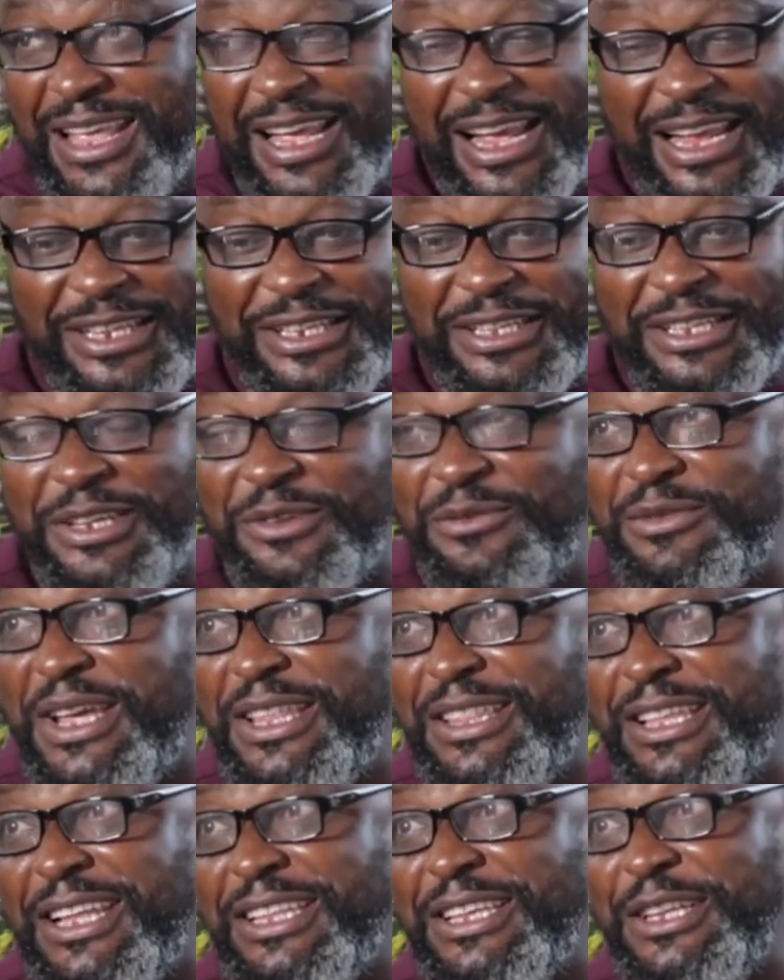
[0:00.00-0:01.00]
And in the
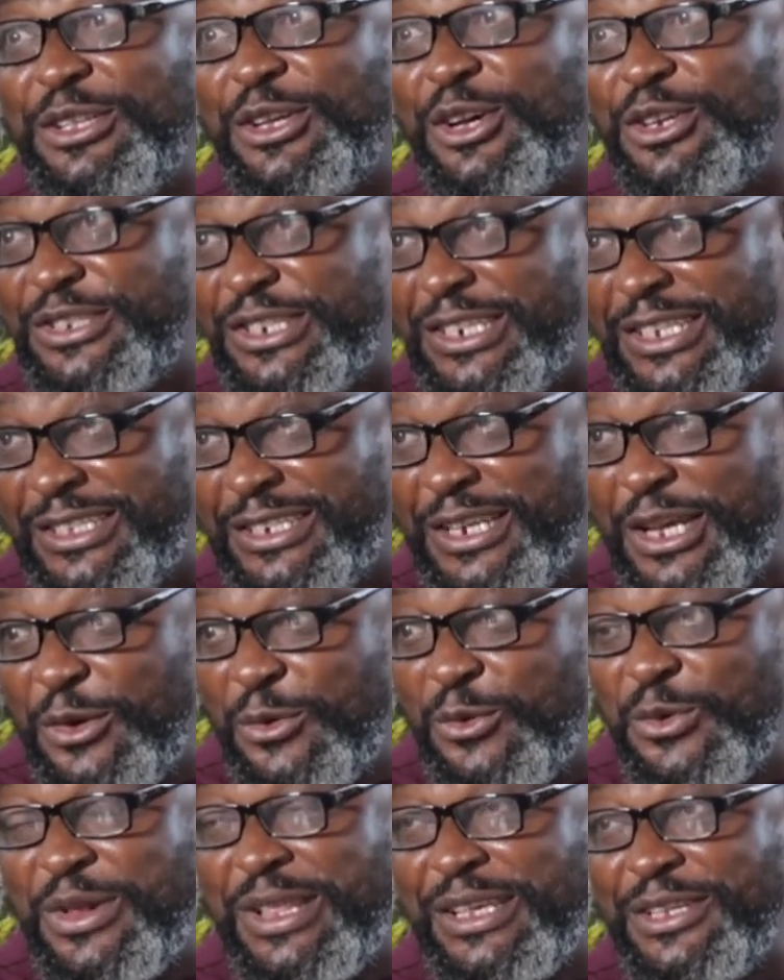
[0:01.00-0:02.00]
event that it doesn't,
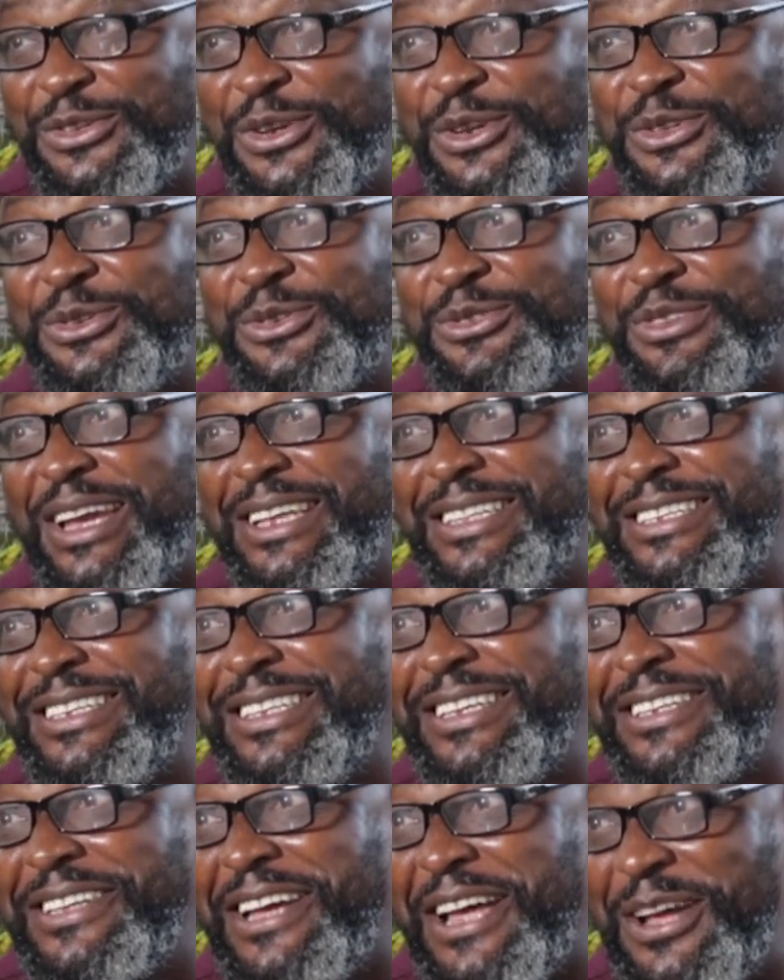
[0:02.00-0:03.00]
we resort to
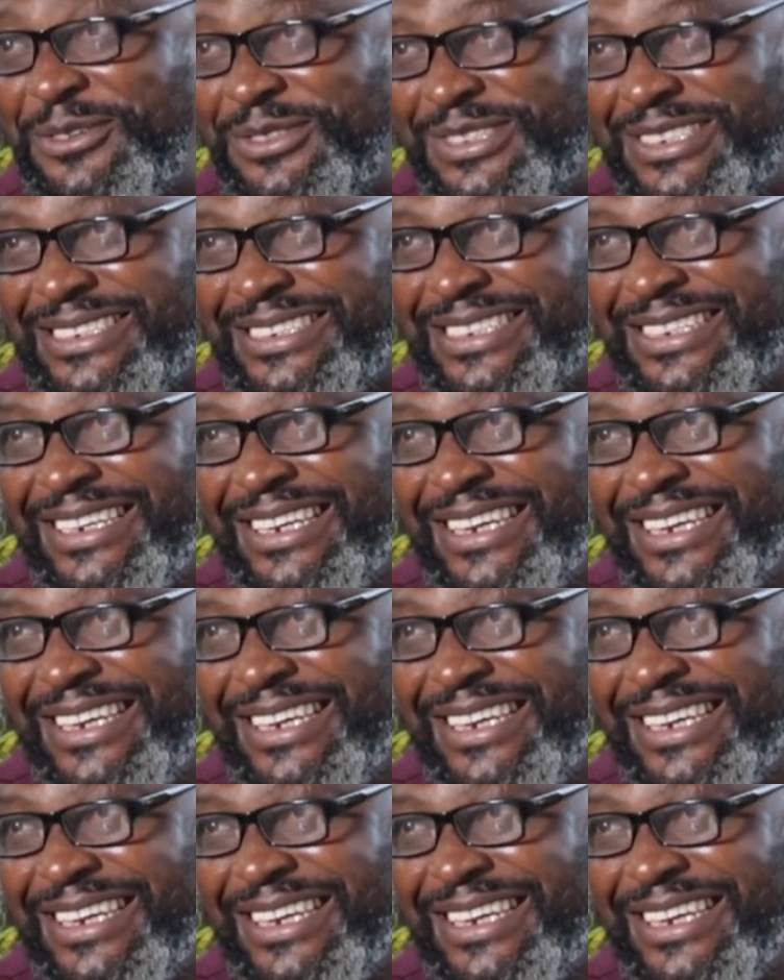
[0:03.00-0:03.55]
writing it out.